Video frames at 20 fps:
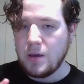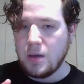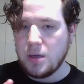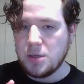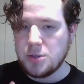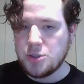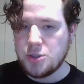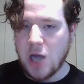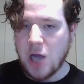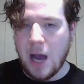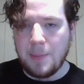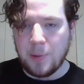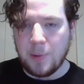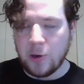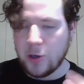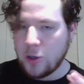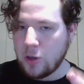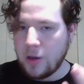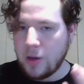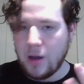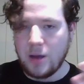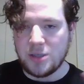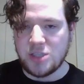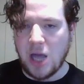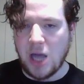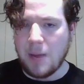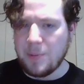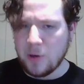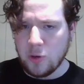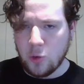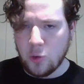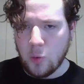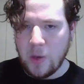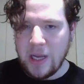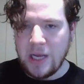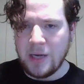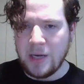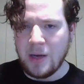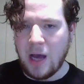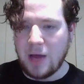Chopper and
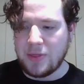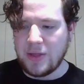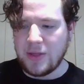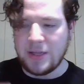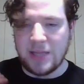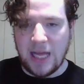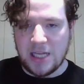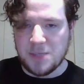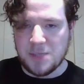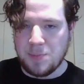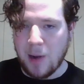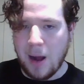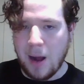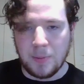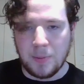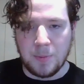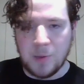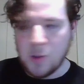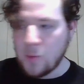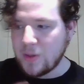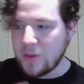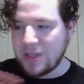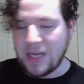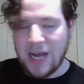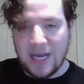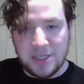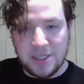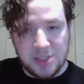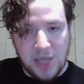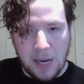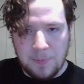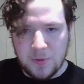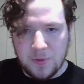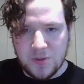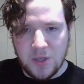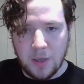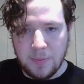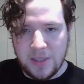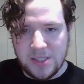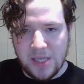Queen, I think that's probably what the next chapter is
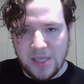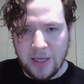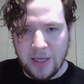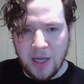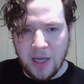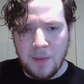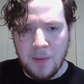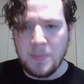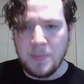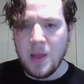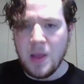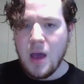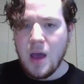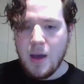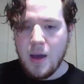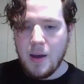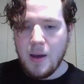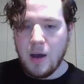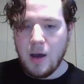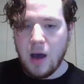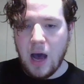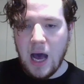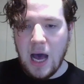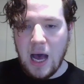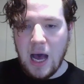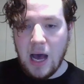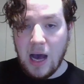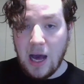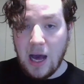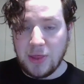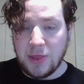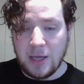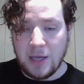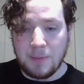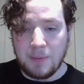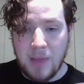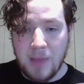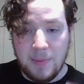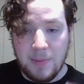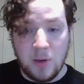going to be setting up. I think
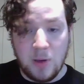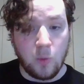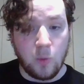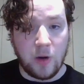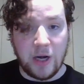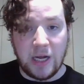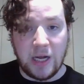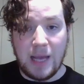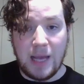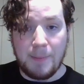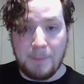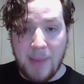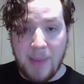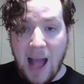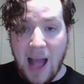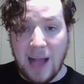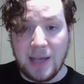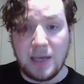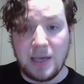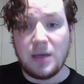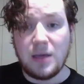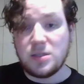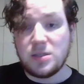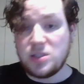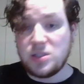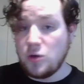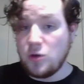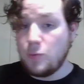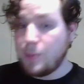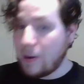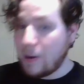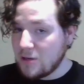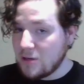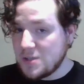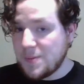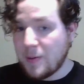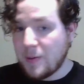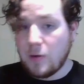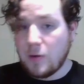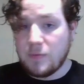maybe we're going to get back to
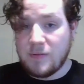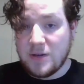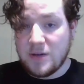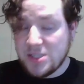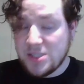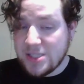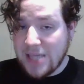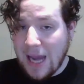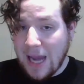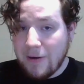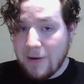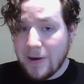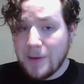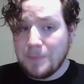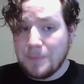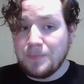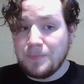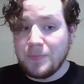Perospero versus Carrot.